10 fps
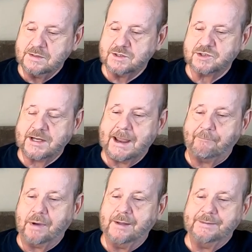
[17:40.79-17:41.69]
Just
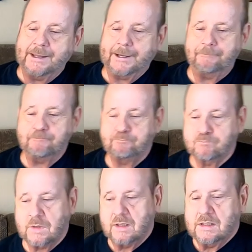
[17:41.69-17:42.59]
tap on that.
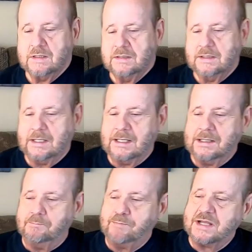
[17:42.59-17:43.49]

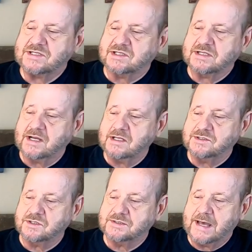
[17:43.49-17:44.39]
Um, basic
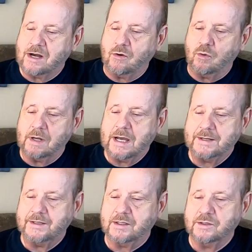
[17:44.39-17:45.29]
settings, there's not a whole
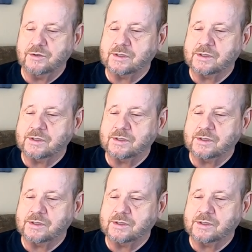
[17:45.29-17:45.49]
lot here.